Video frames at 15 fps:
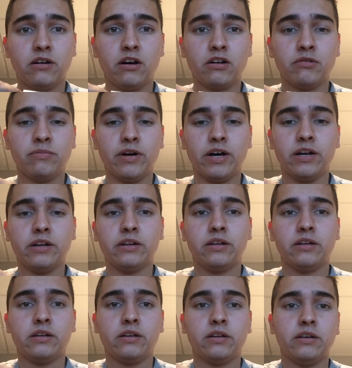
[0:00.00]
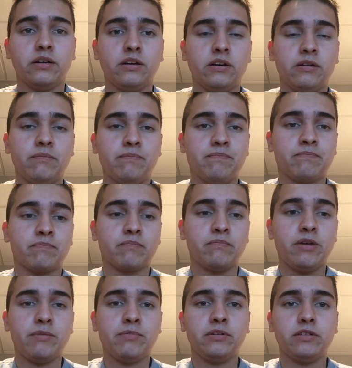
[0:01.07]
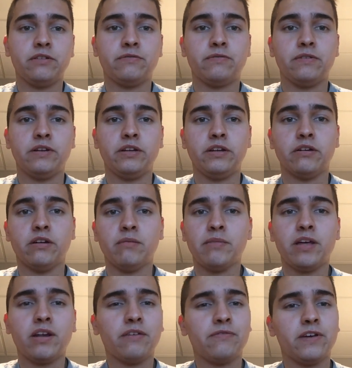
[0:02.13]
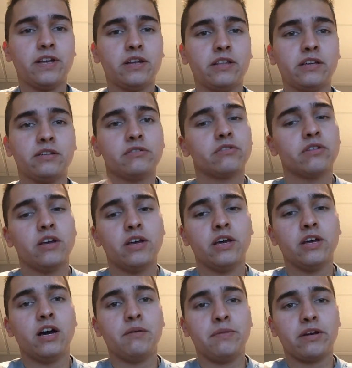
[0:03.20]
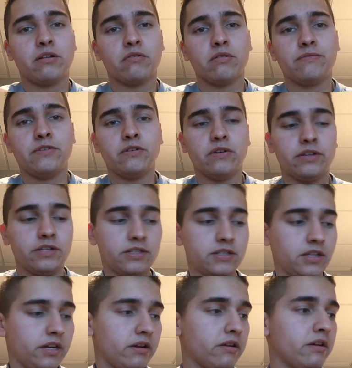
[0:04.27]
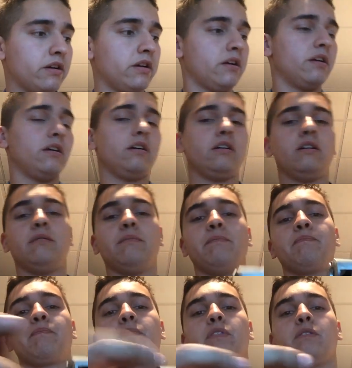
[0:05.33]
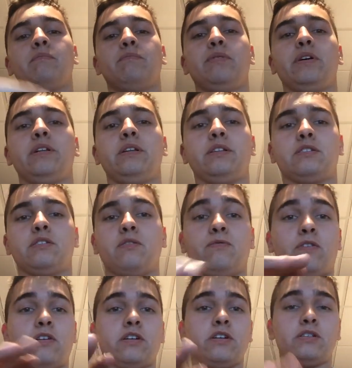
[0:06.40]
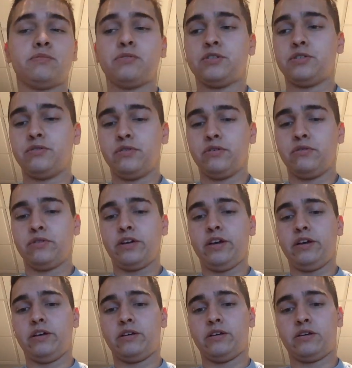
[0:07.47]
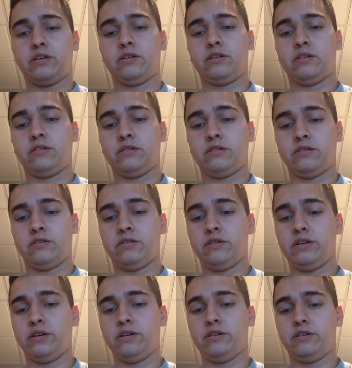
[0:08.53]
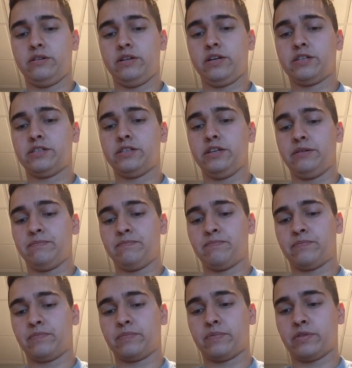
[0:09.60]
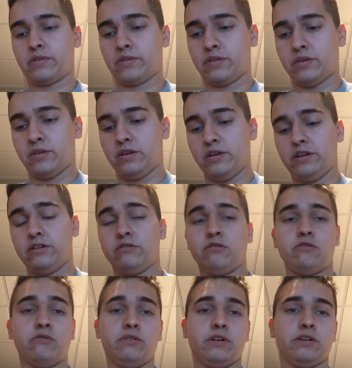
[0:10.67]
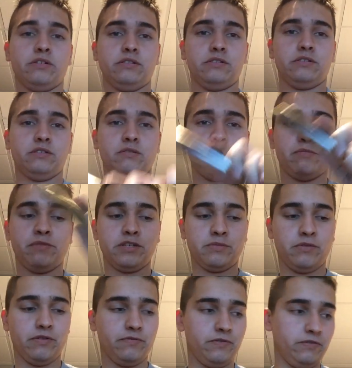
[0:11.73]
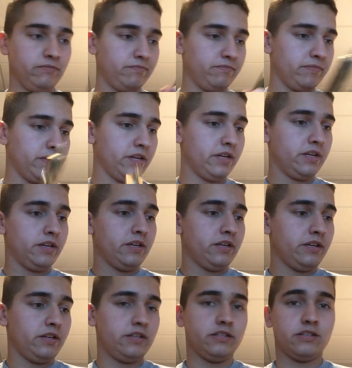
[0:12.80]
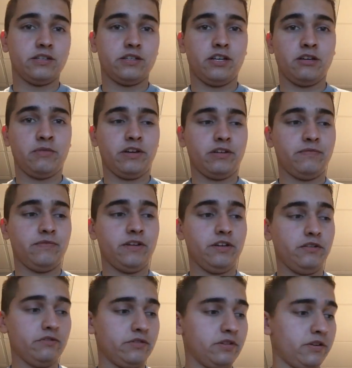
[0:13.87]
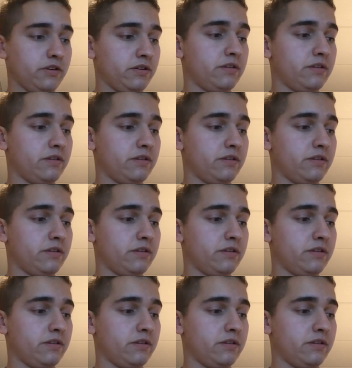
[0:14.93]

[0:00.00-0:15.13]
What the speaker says: Autobot maple leaf in here. I'm not a fan of these. I'll make a review on these later, but so far it's been shooting okay. Alright, next thing. I gotta go quick because I'm on my smartphone. It doesn't like making videos.